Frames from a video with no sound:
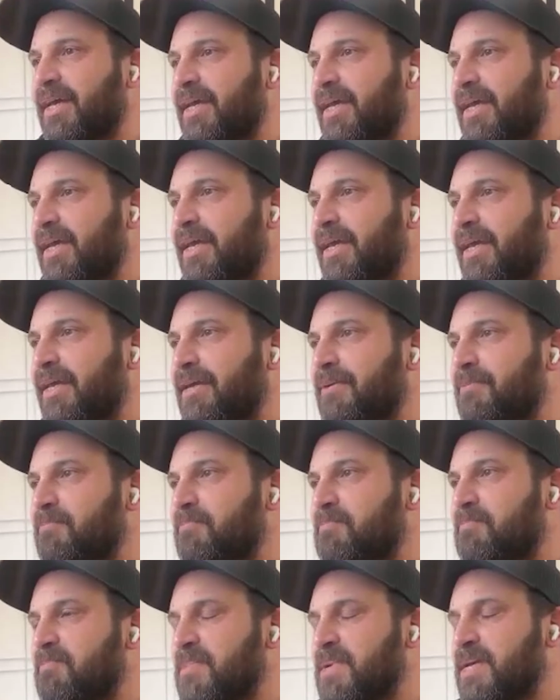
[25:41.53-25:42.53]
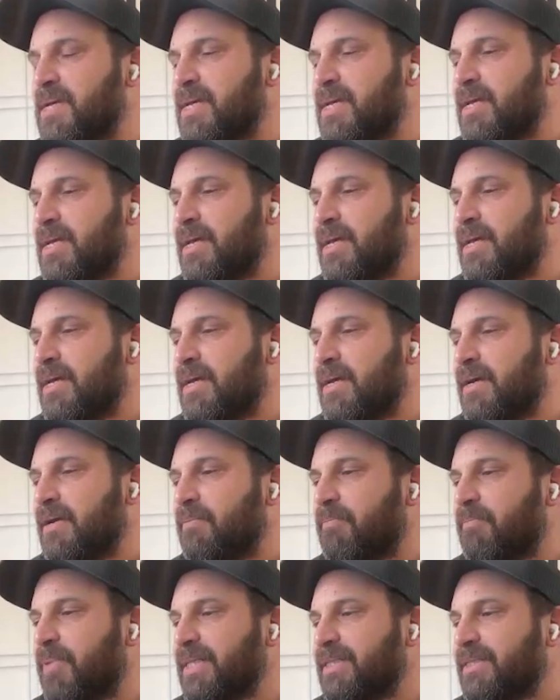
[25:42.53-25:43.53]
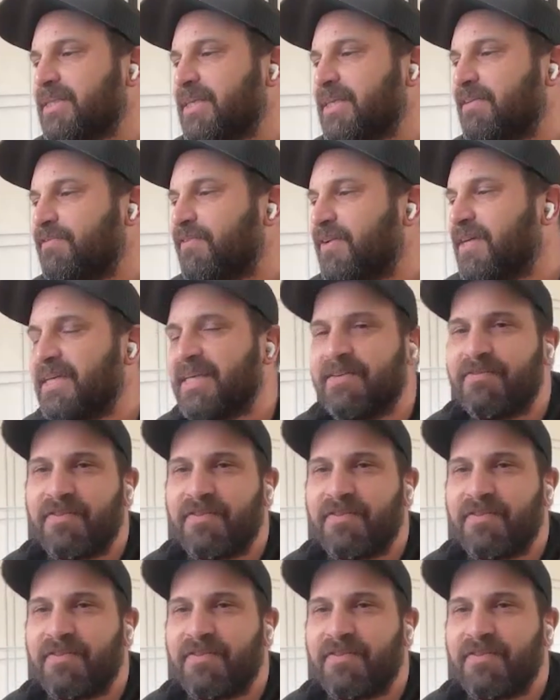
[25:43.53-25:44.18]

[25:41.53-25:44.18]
Um, but if